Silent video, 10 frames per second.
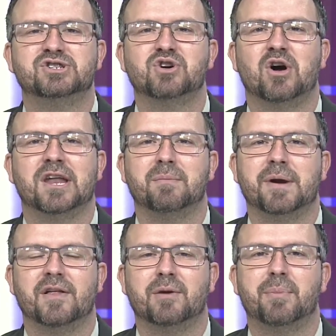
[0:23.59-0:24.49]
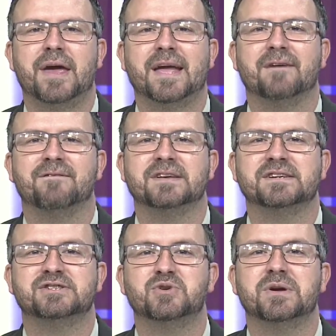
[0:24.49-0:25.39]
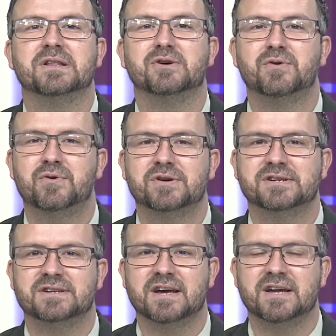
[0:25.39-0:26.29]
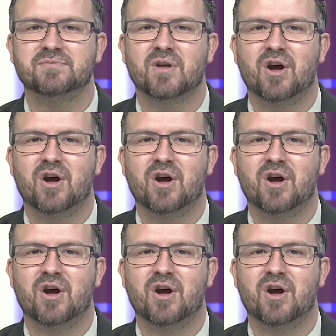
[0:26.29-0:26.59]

Shaunae Miller, paying a visit to Eleuthera today.